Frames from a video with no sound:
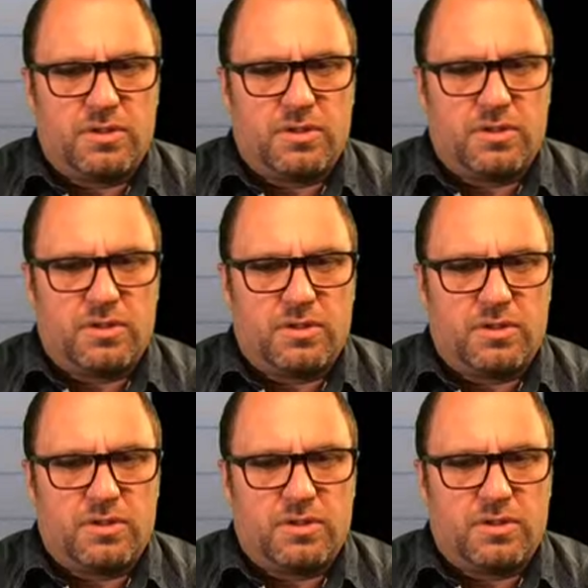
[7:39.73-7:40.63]
here.
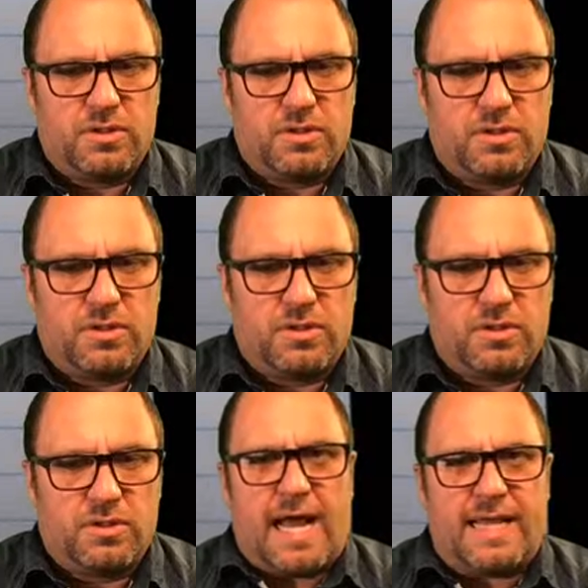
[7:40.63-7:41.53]

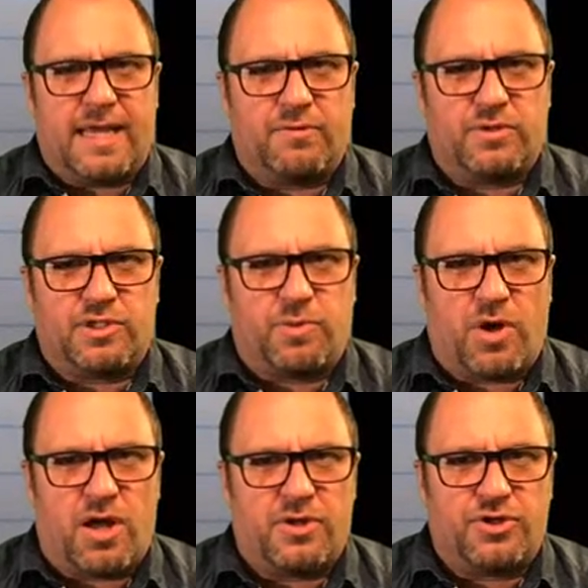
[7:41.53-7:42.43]
I can
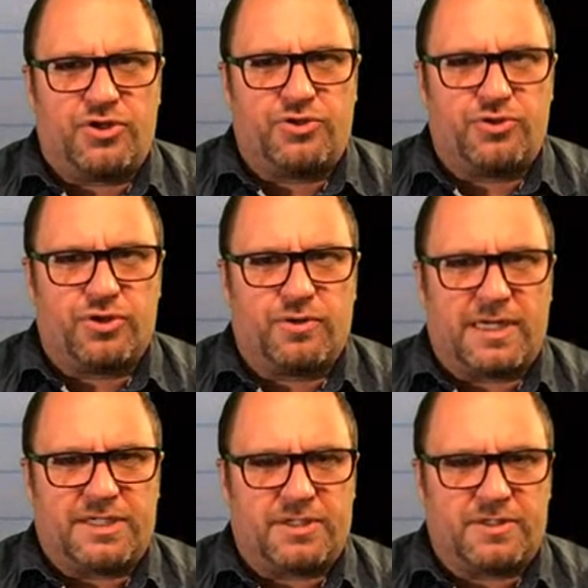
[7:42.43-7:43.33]
respond to your
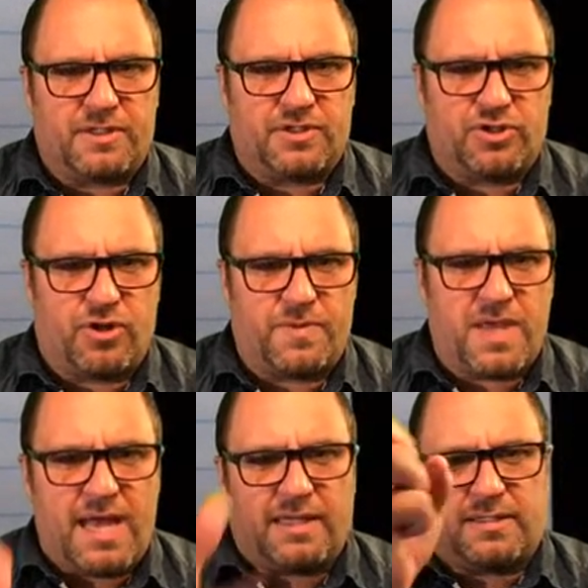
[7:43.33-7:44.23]
questions. Does it show up?
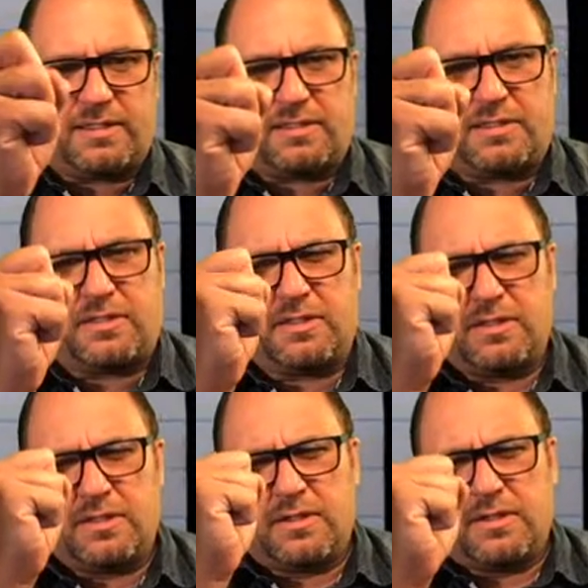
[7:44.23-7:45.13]
Yes!
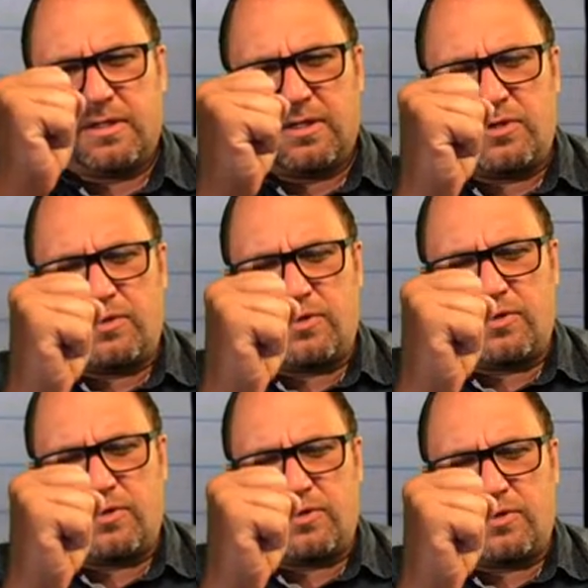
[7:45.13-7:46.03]
You can
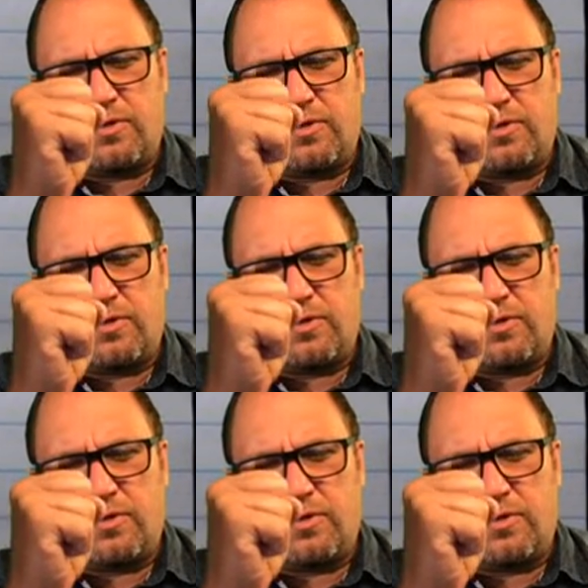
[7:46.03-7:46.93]
ask a question.
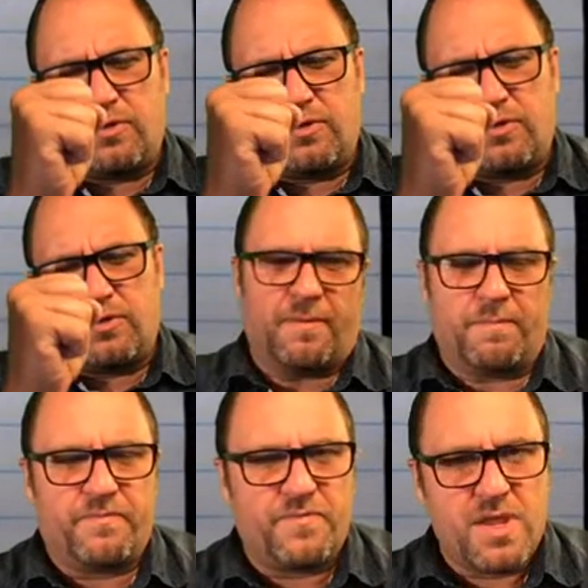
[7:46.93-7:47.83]
You'll get that later.
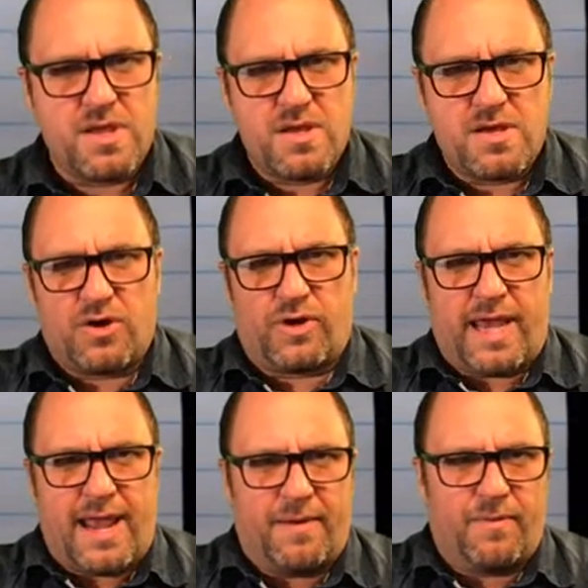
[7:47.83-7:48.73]

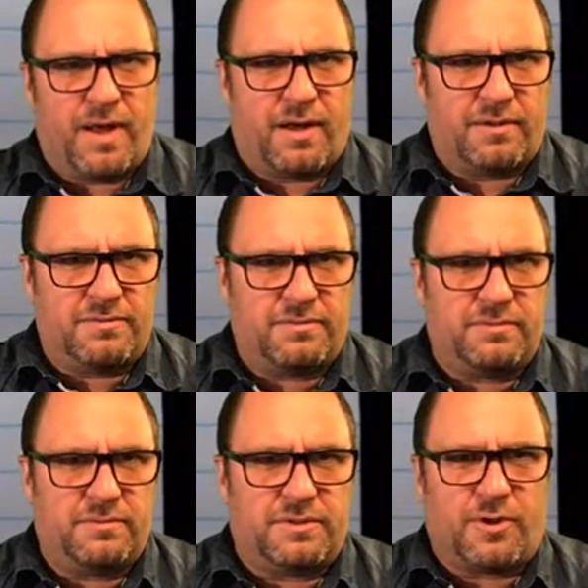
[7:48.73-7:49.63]
Okay, well,
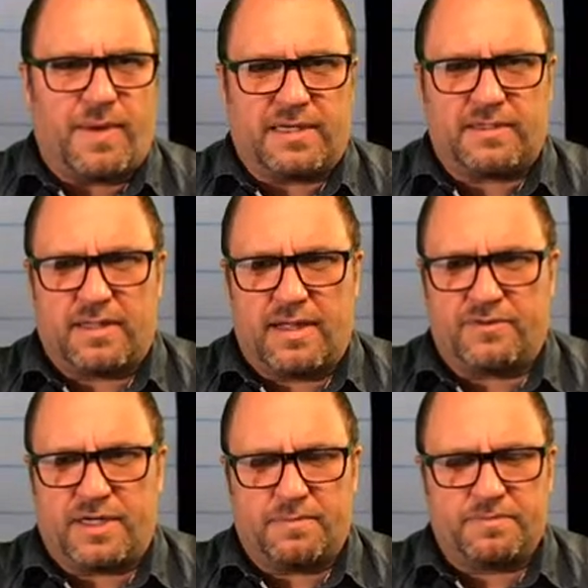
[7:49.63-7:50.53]
let's go back to the live
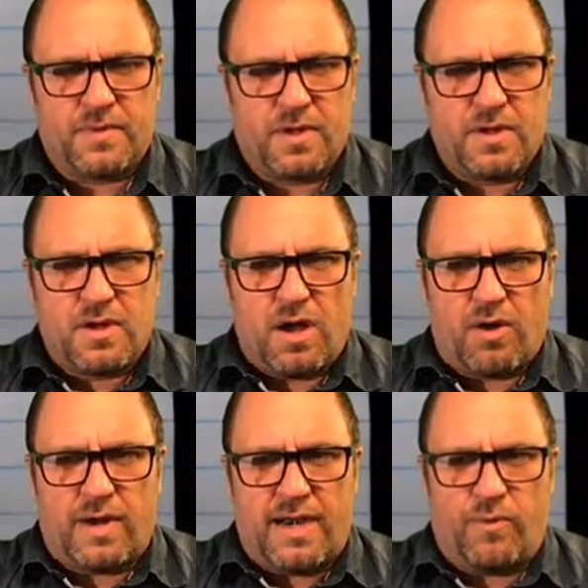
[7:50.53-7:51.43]
chat.
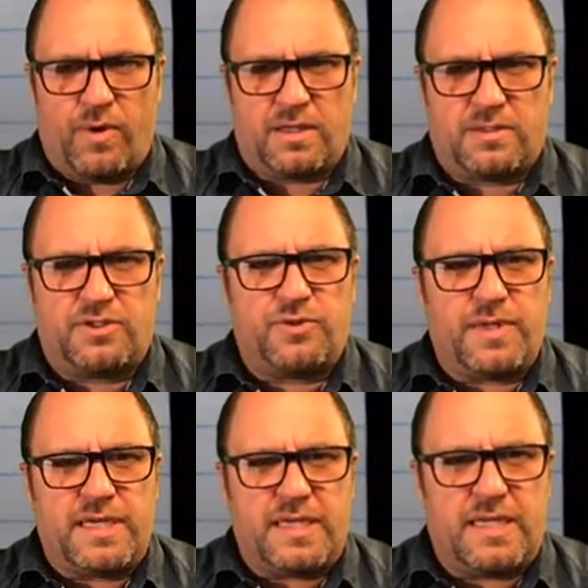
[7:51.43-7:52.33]
Alright, what else do we
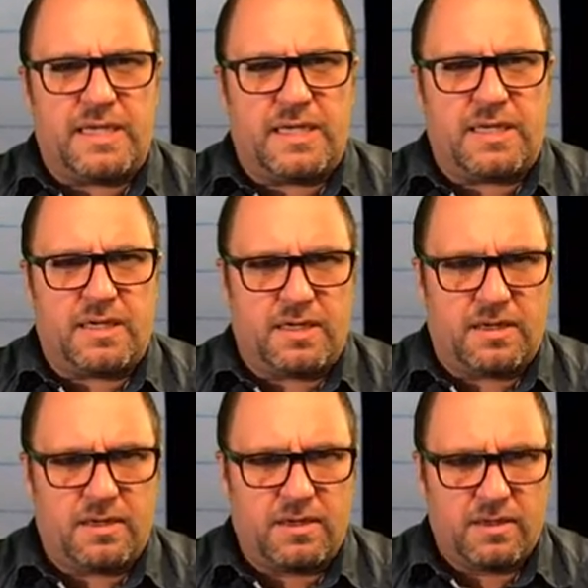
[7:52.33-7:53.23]
need
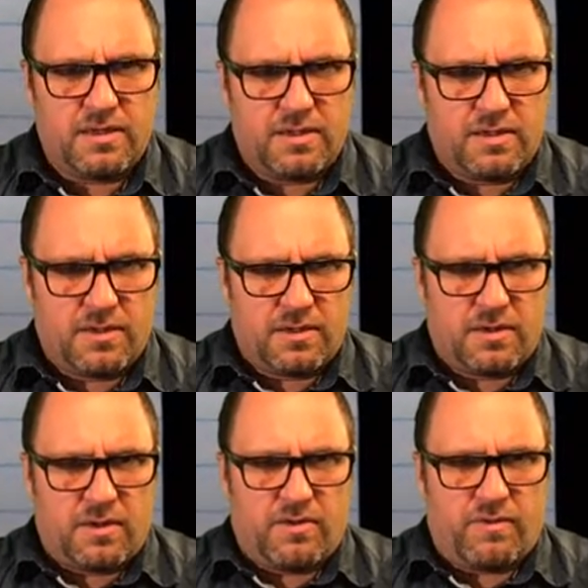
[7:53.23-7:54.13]

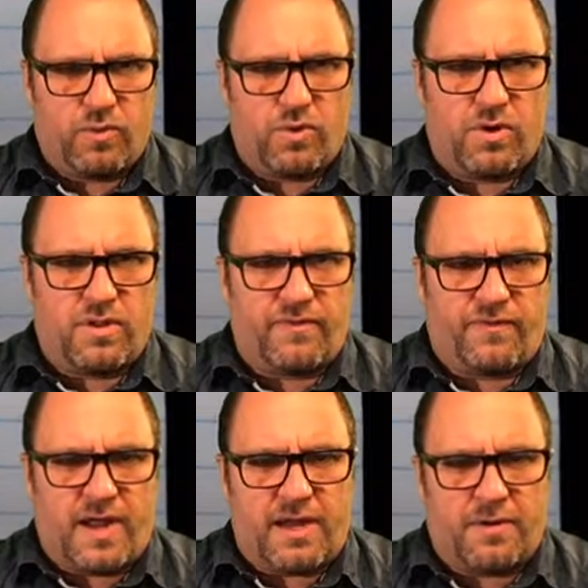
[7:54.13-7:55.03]
for the
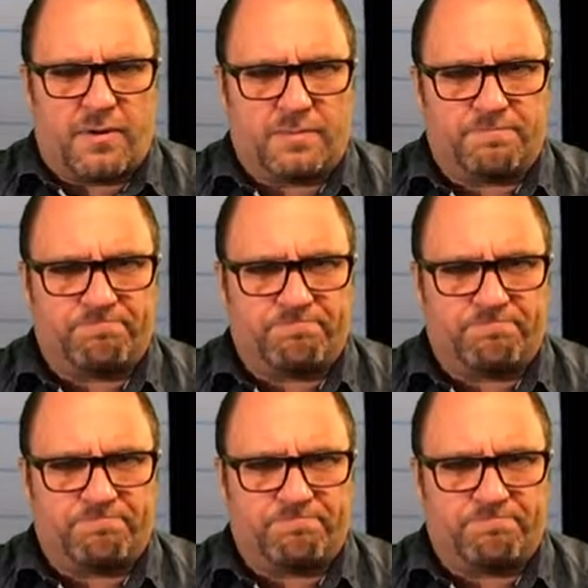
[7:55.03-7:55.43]
final?